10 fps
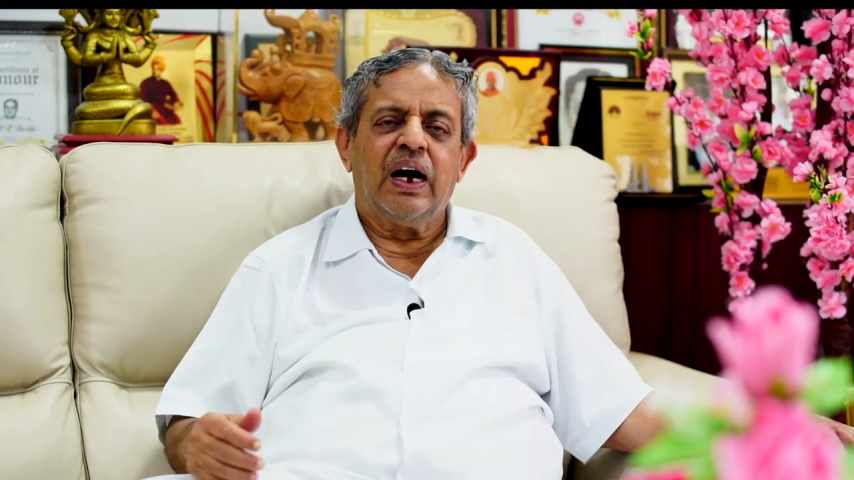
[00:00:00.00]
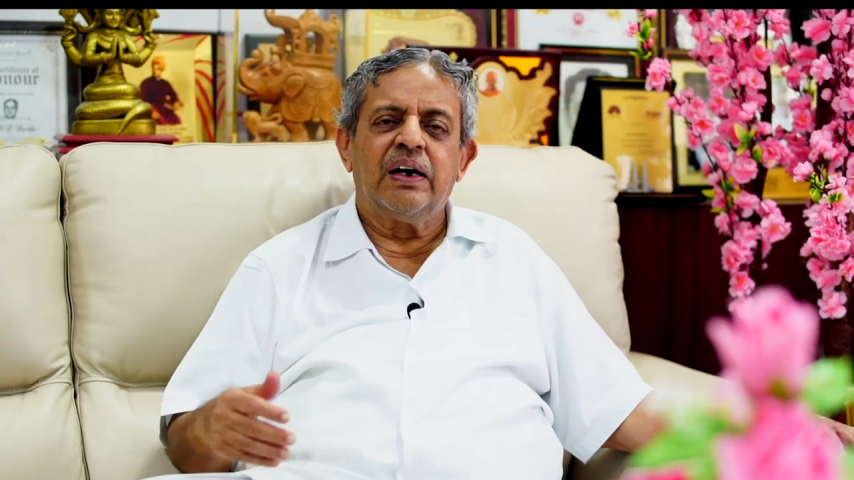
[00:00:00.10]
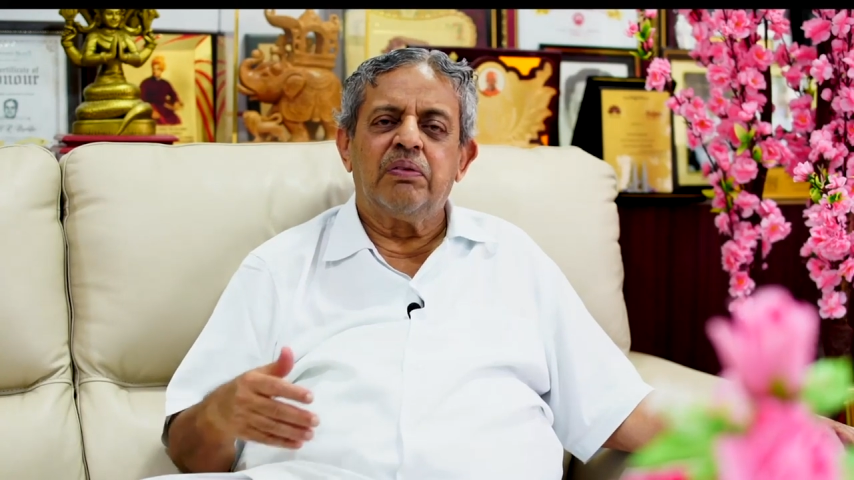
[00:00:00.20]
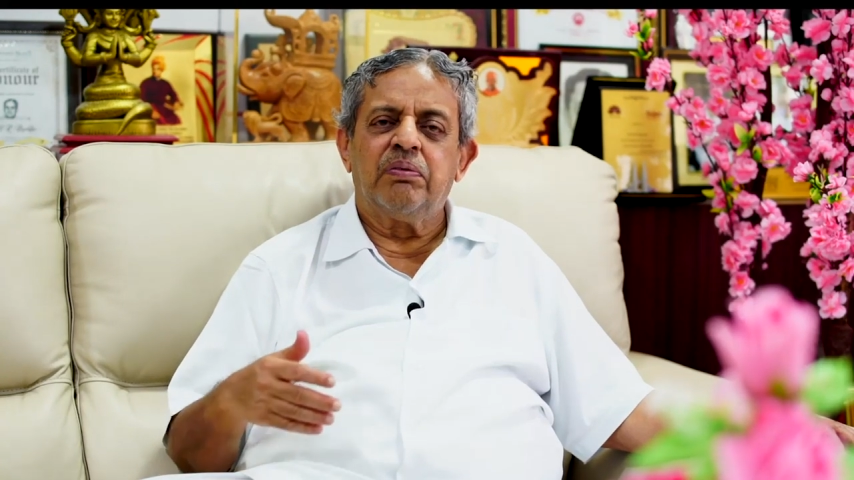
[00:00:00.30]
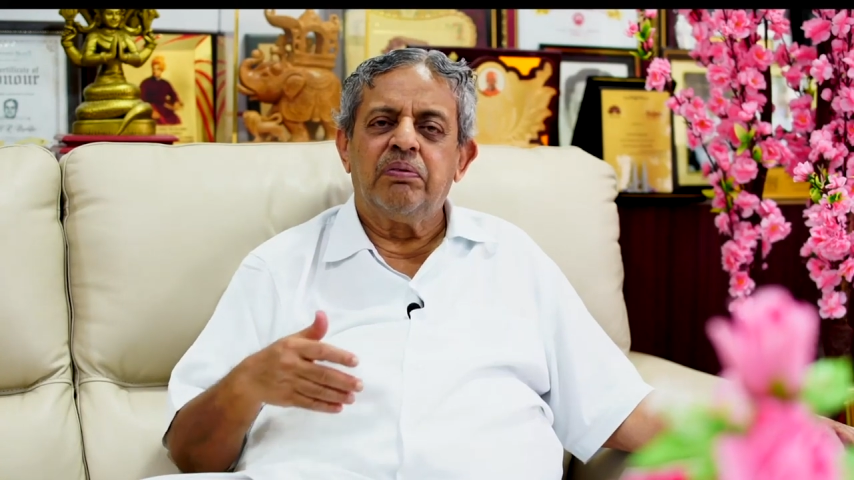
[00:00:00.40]

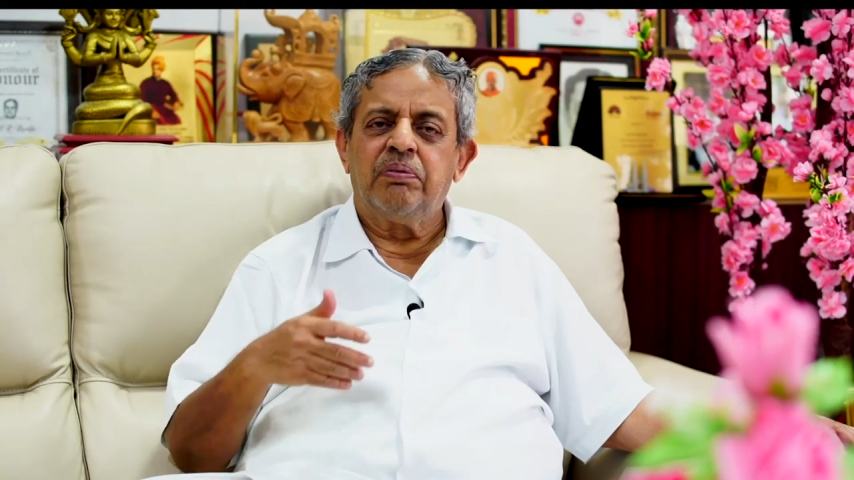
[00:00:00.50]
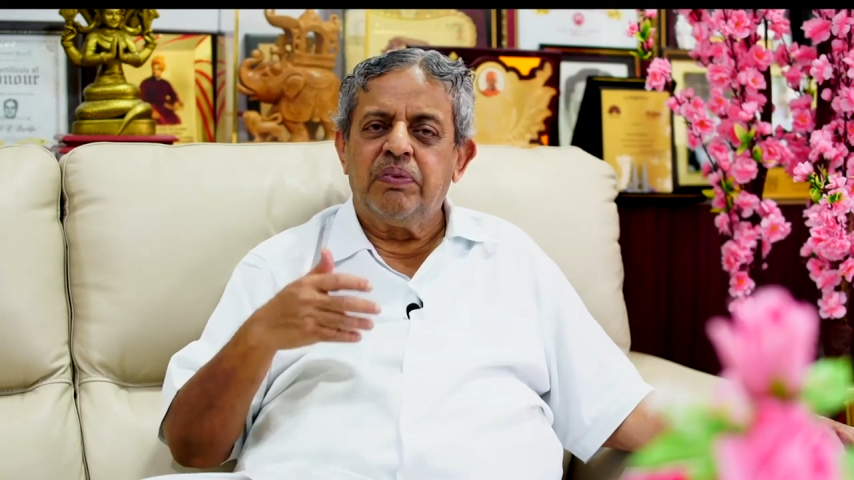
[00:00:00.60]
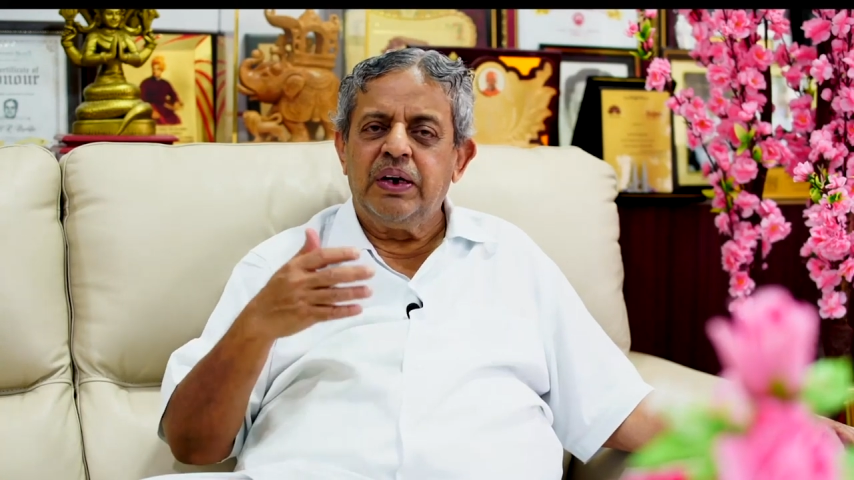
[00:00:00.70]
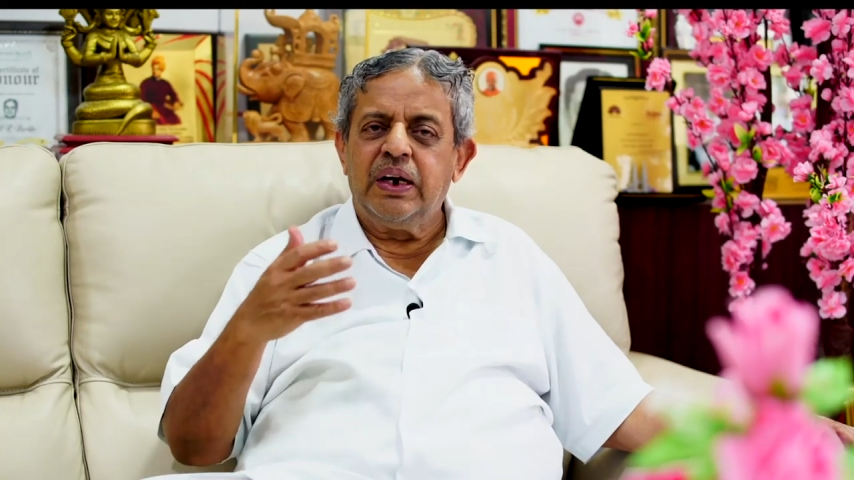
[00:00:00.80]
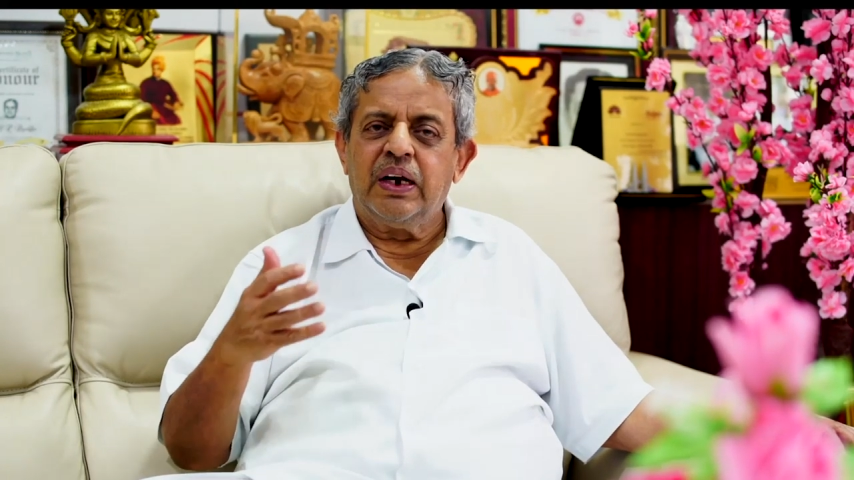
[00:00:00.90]
and
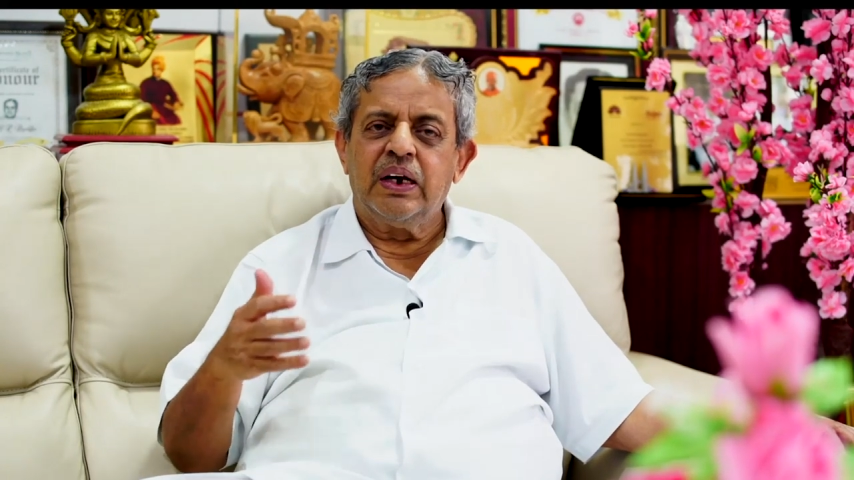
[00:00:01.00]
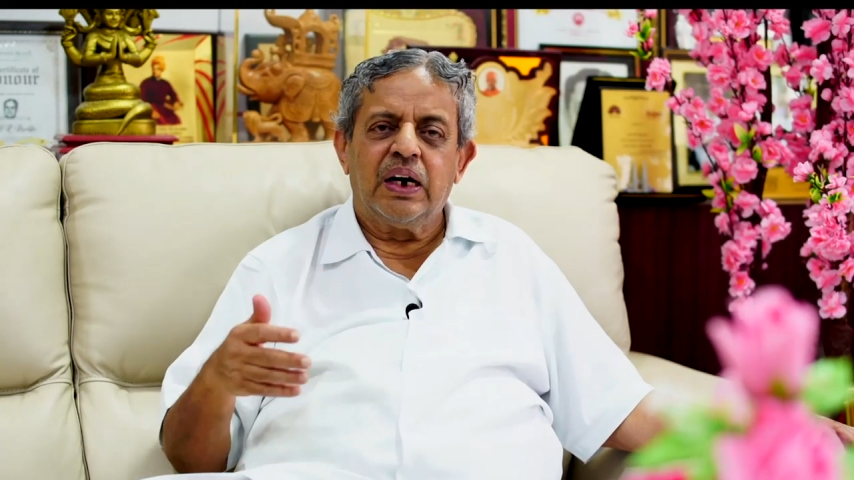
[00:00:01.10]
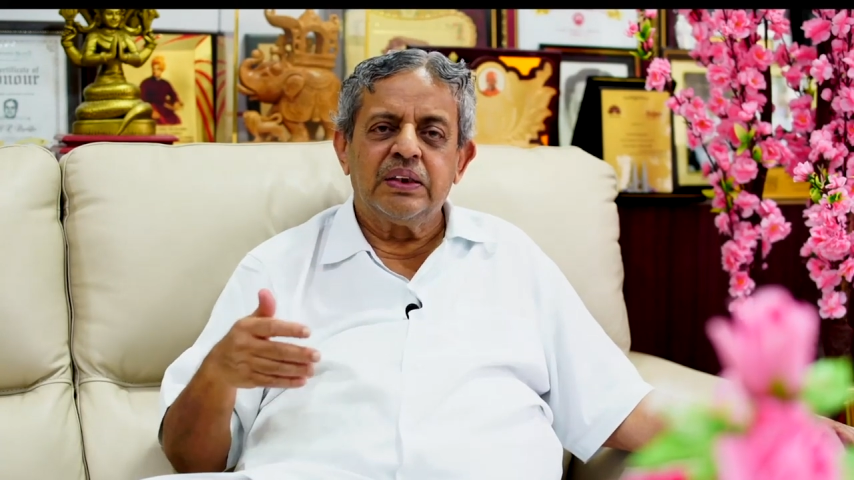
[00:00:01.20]
many